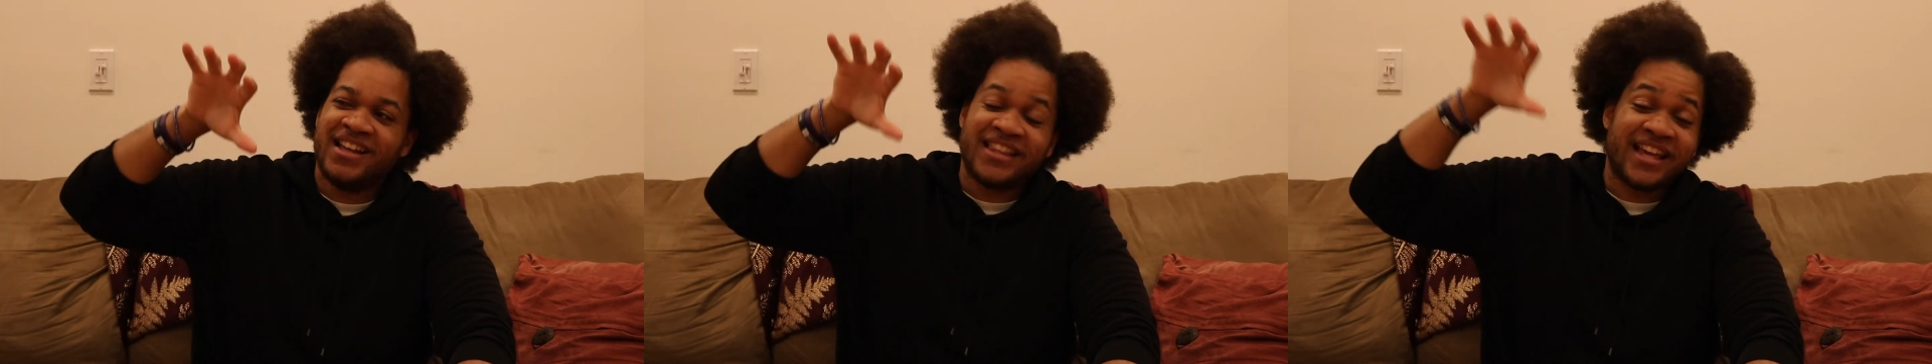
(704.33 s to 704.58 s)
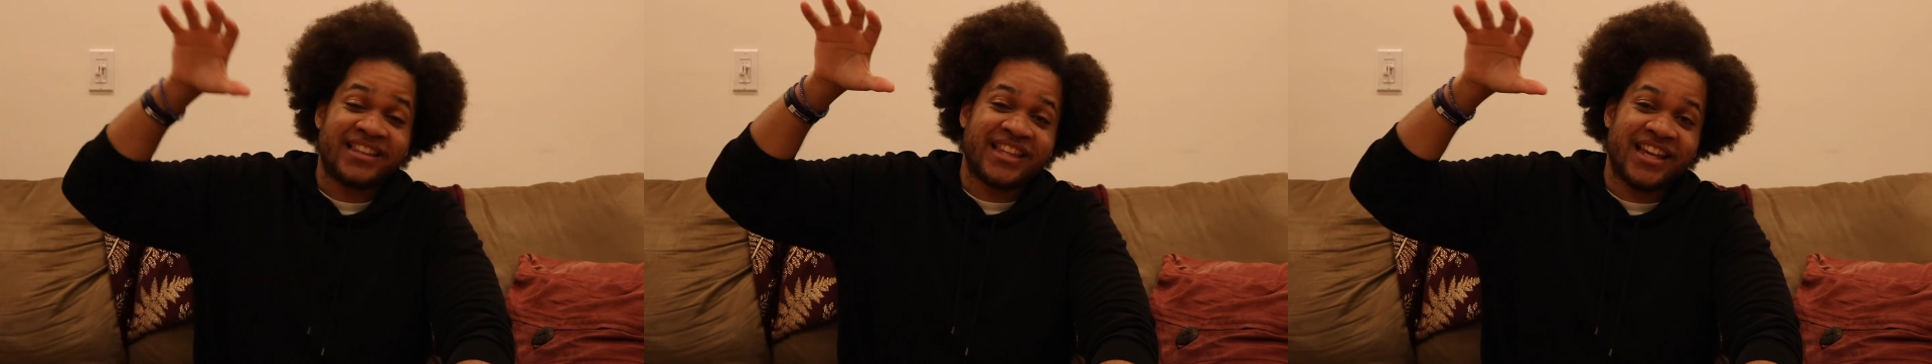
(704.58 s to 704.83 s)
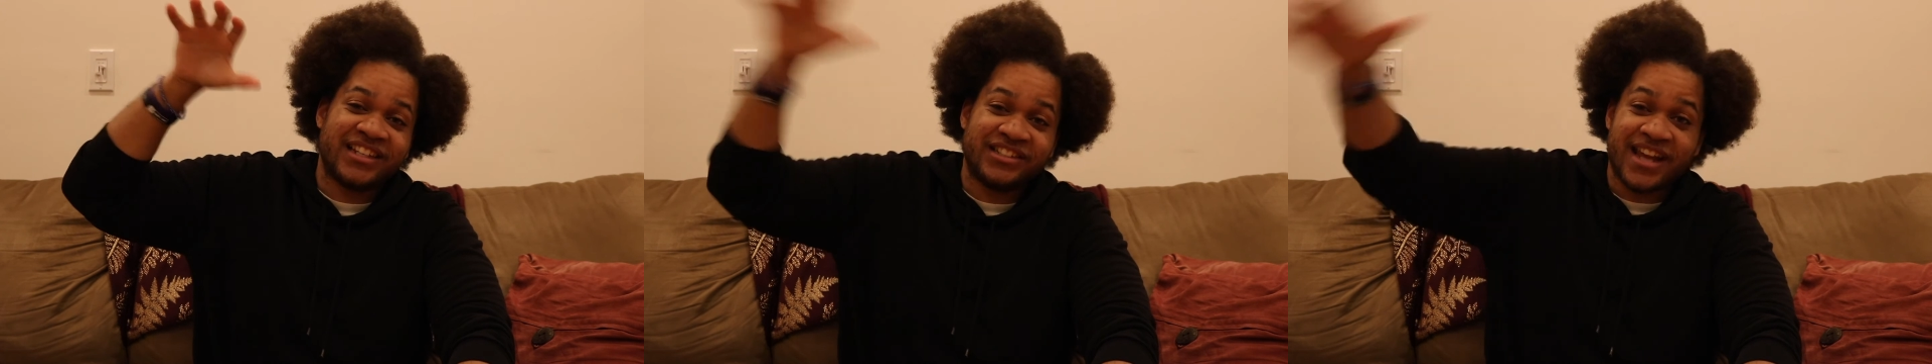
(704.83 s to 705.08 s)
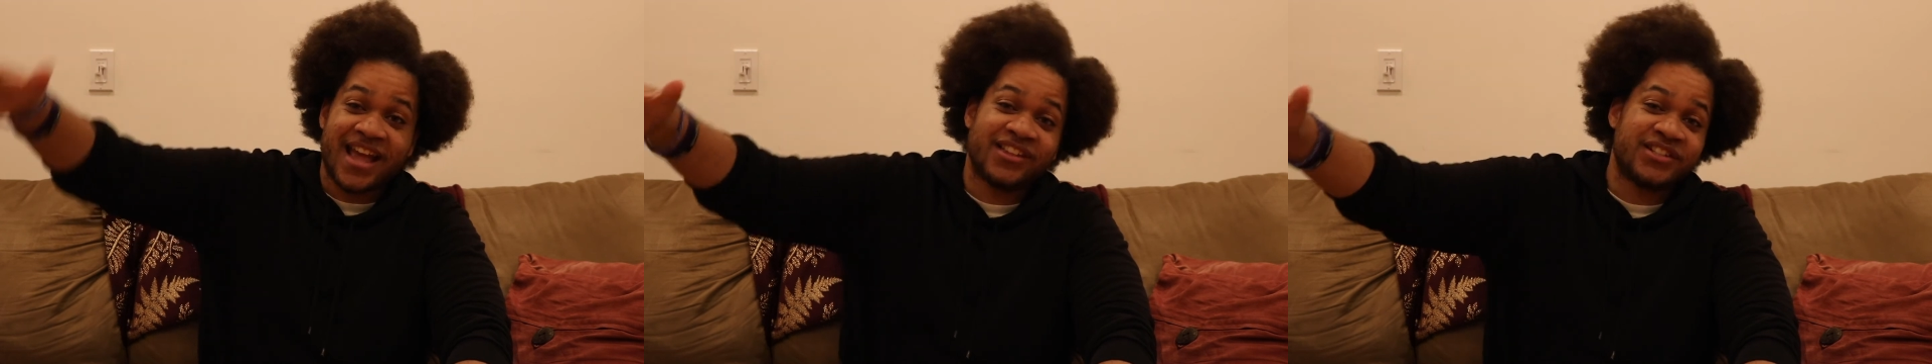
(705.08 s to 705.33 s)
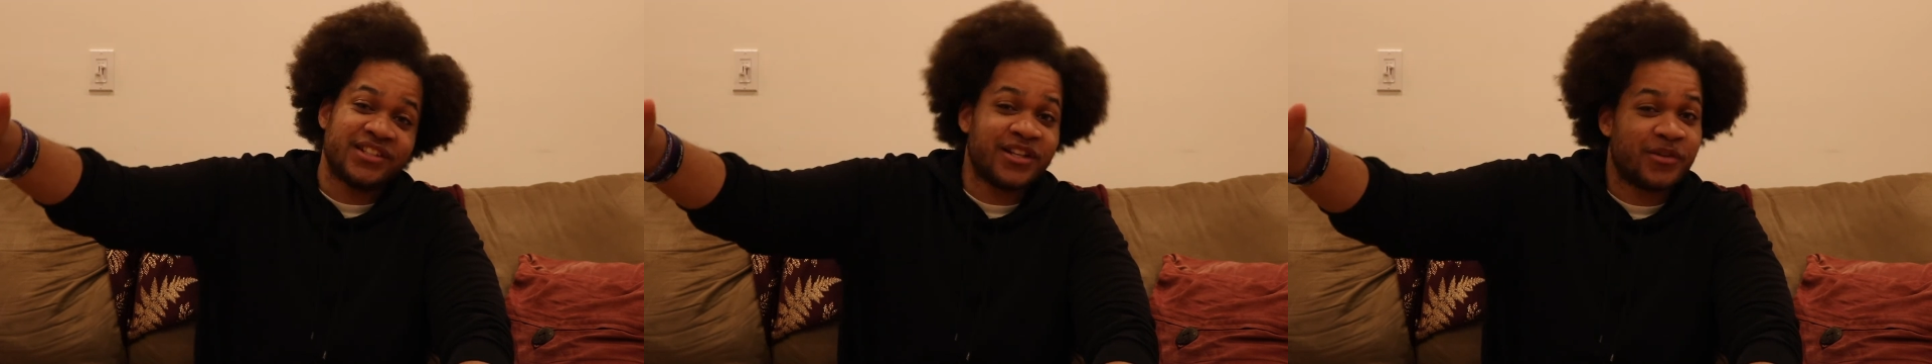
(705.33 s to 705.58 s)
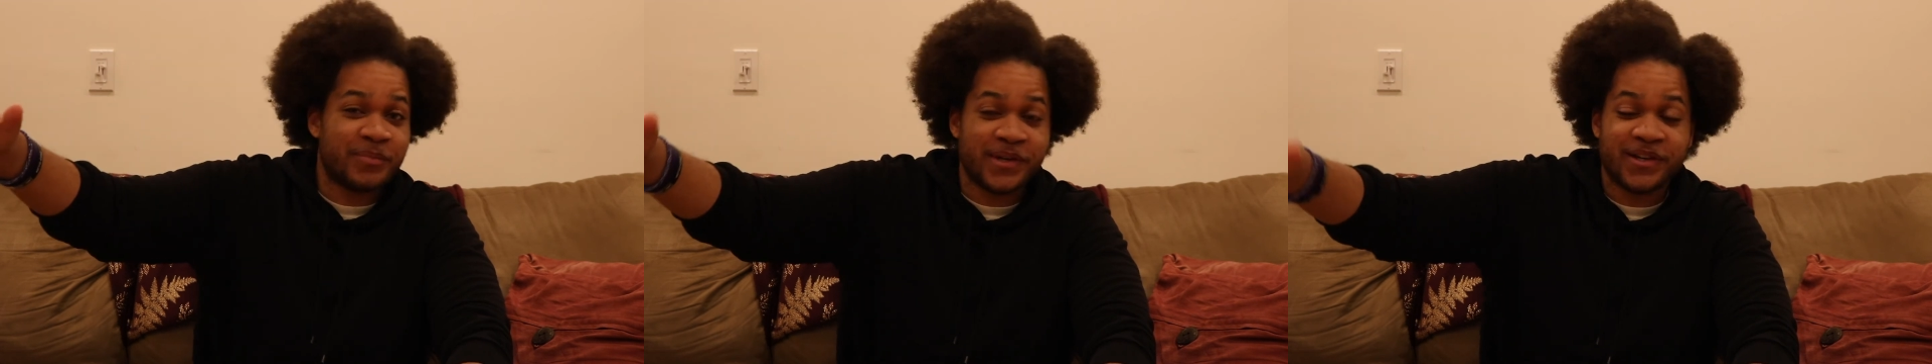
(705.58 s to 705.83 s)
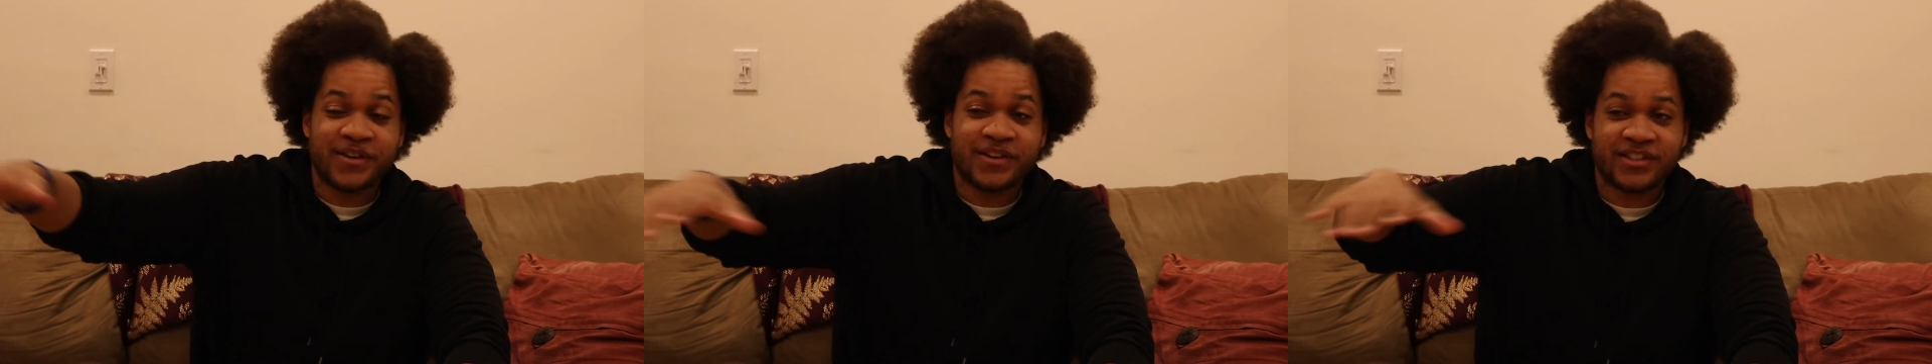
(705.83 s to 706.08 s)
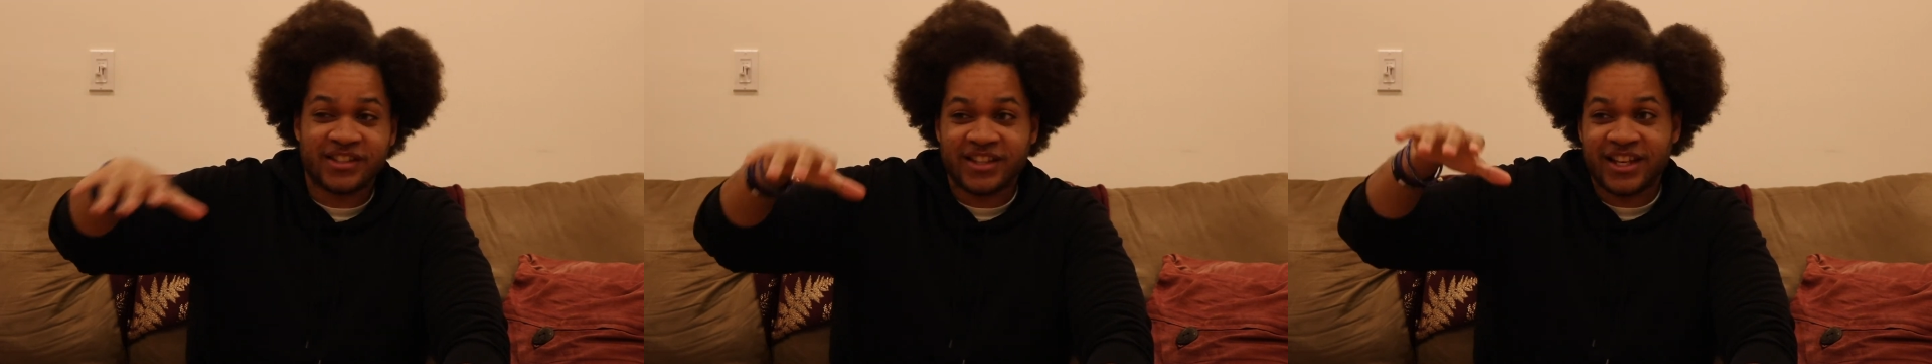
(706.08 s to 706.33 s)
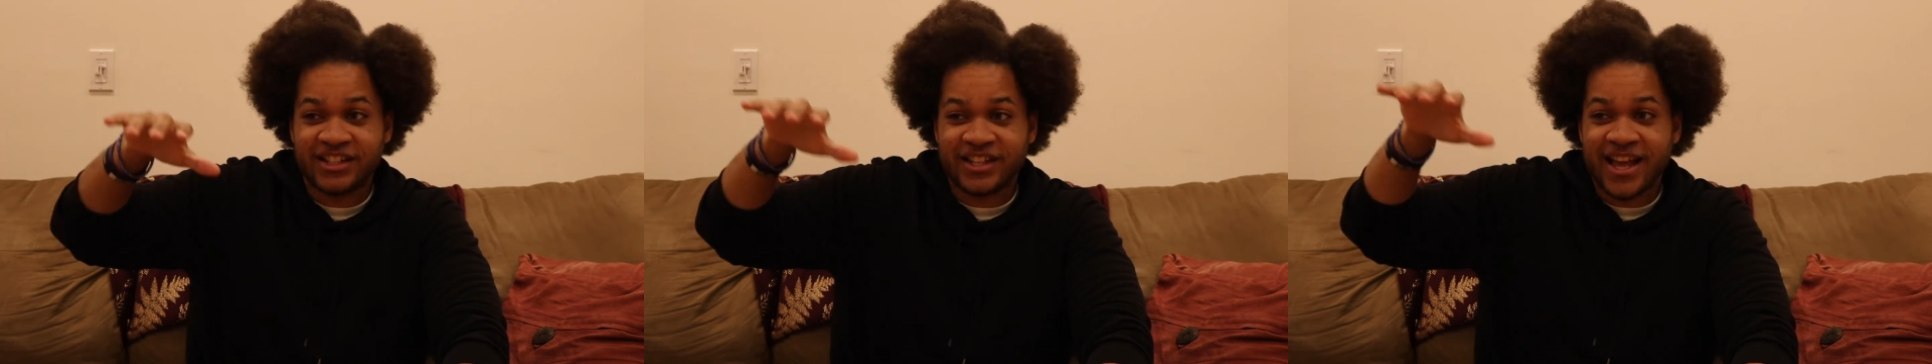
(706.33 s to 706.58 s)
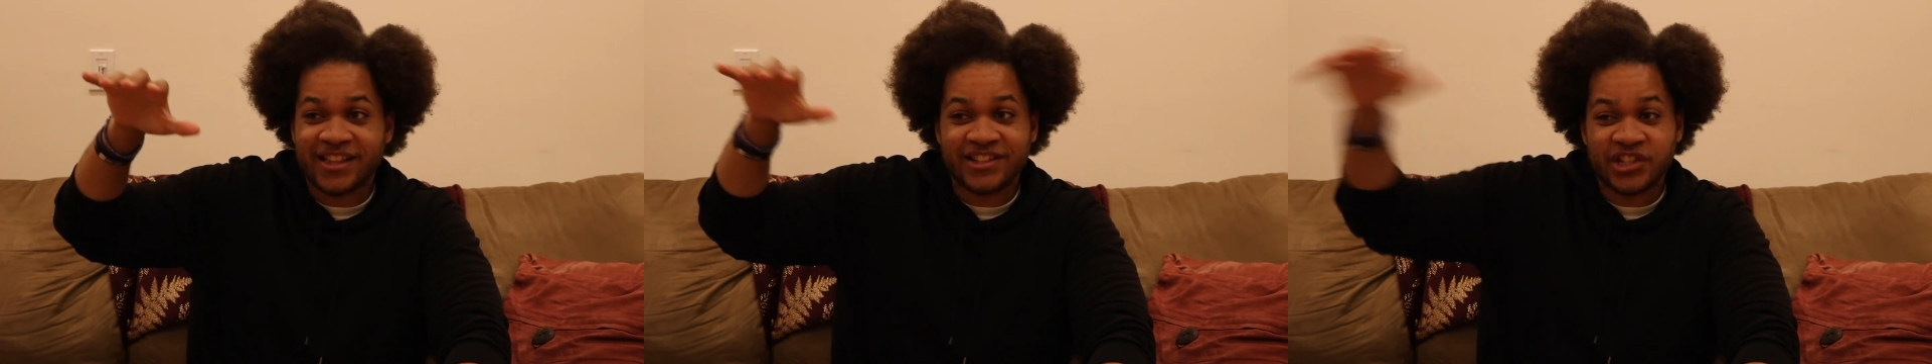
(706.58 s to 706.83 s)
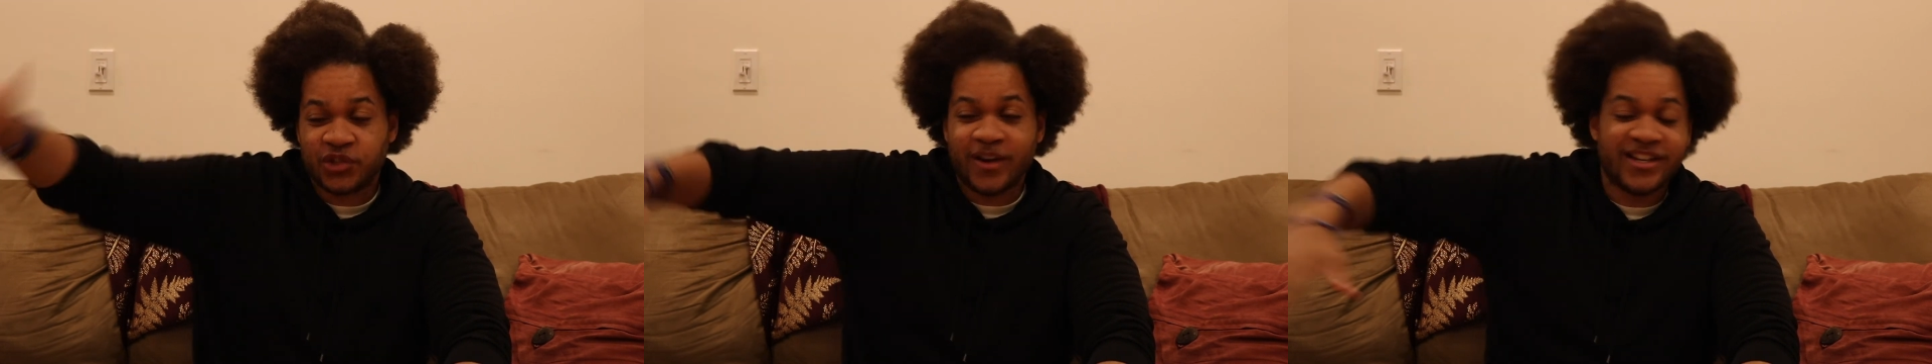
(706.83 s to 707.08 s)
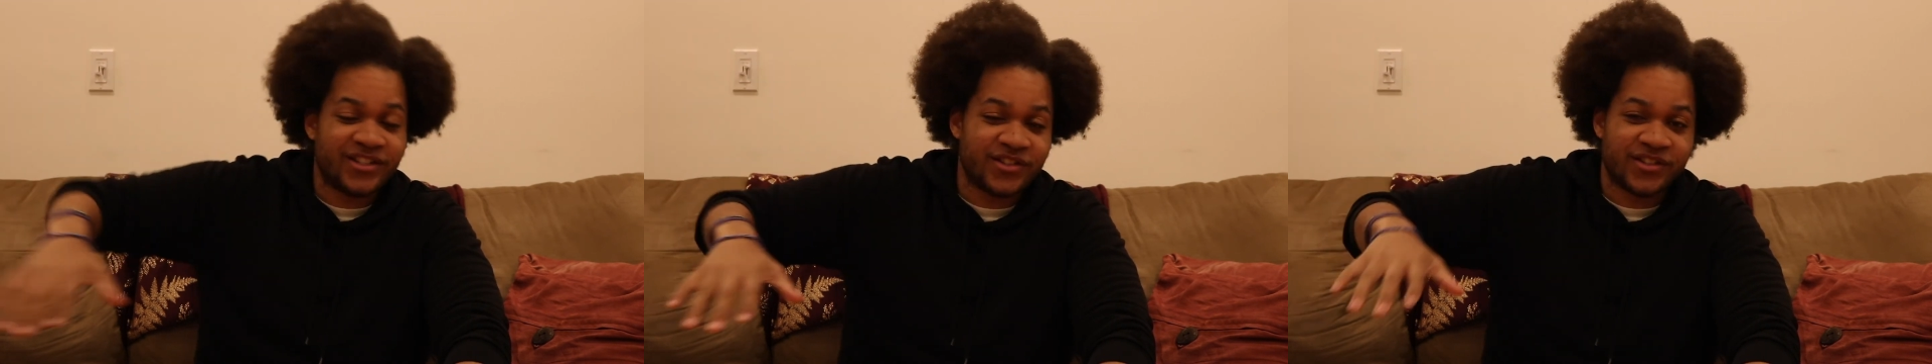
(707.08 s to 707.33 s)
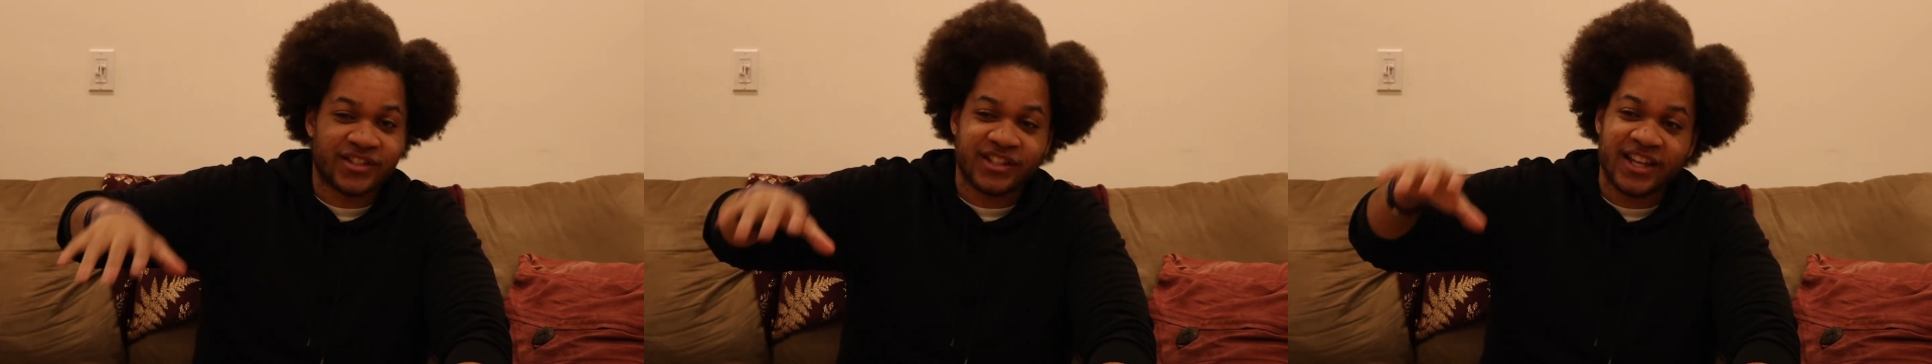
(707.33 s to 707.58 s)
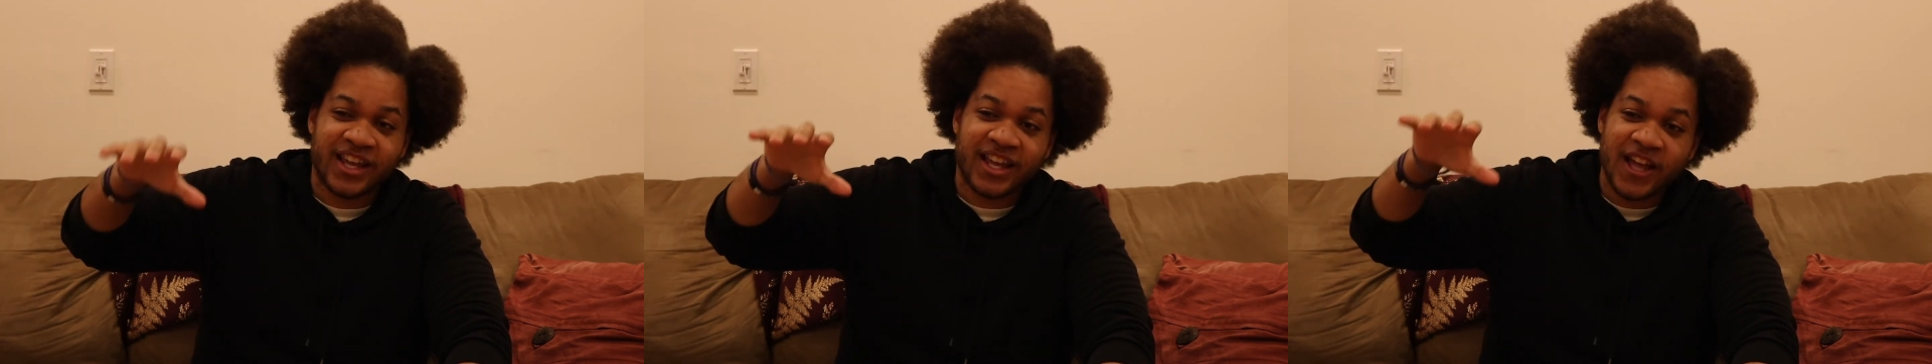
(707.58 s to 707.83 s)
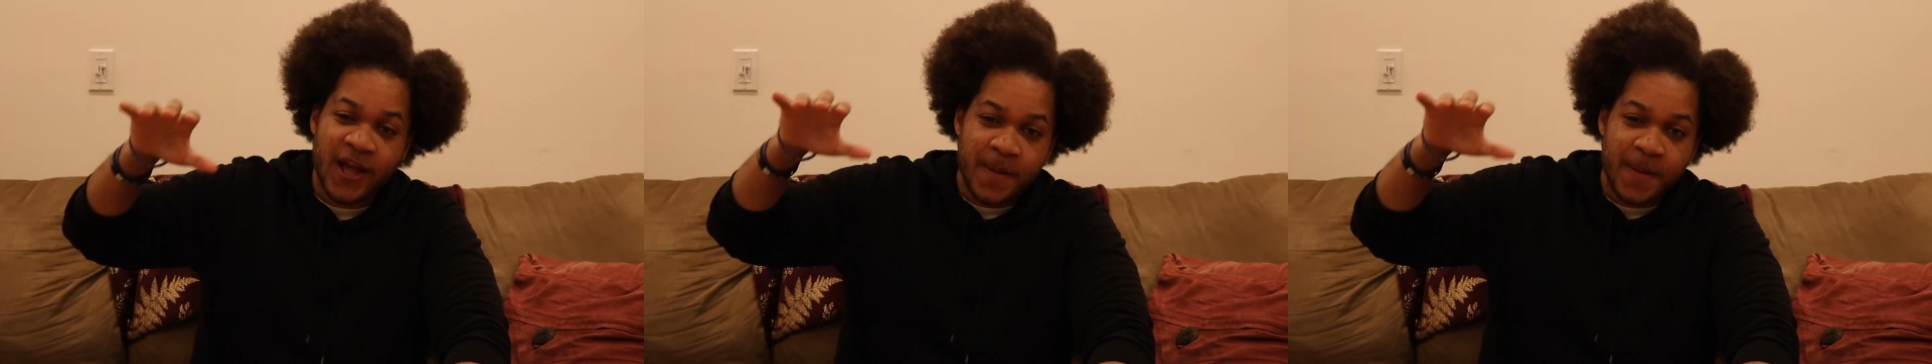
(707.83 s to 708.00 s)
they challenge their peers and they challenge strangers, and they,